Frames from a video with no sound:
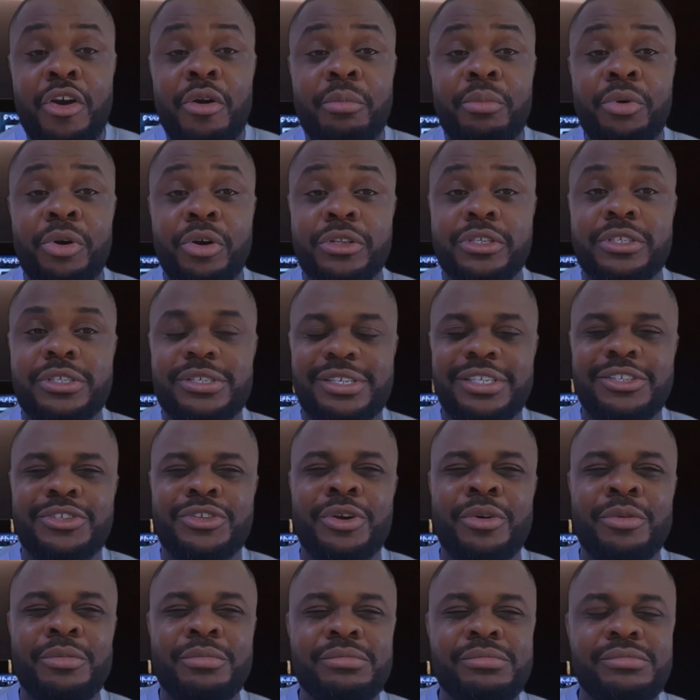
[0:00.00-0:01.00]
But
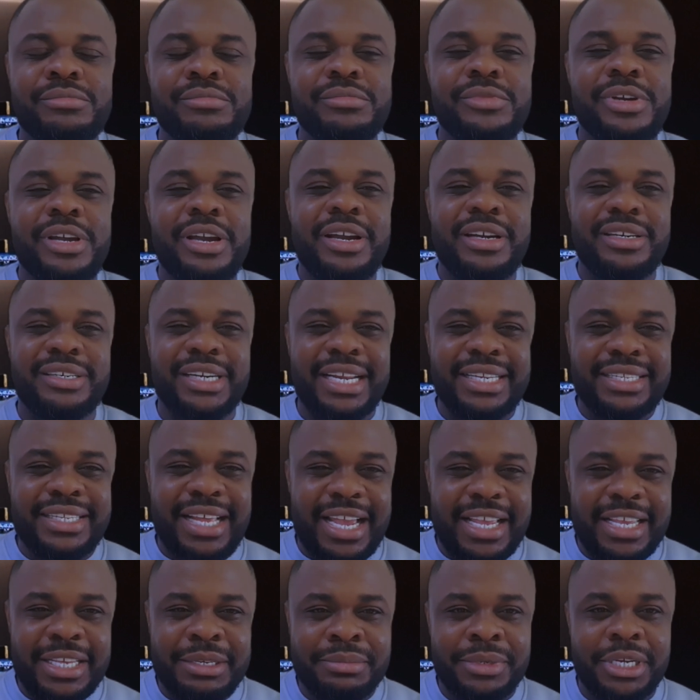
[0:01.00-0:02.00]
some
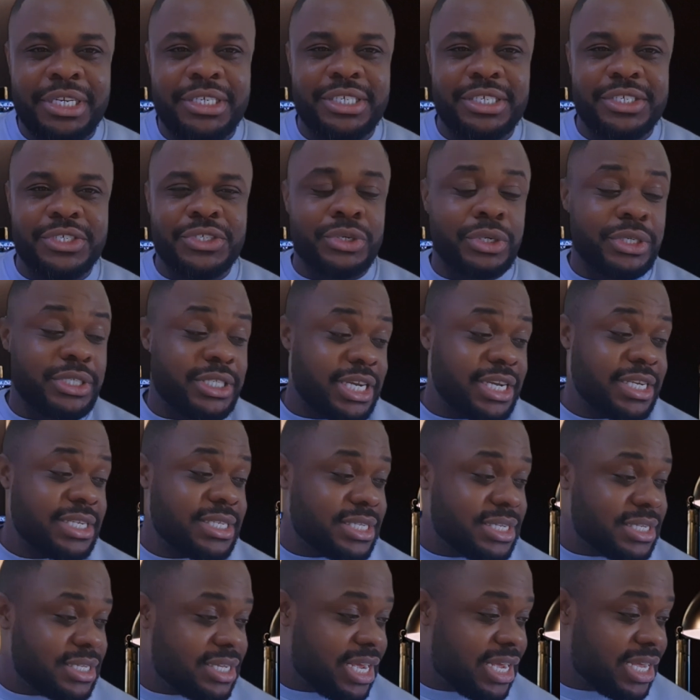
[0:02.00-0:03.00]
render images
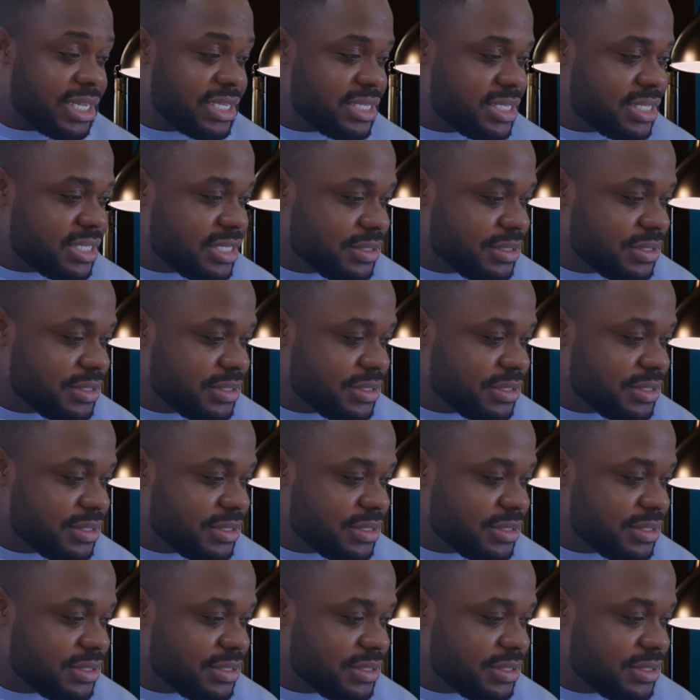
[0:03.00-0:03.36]
suggest that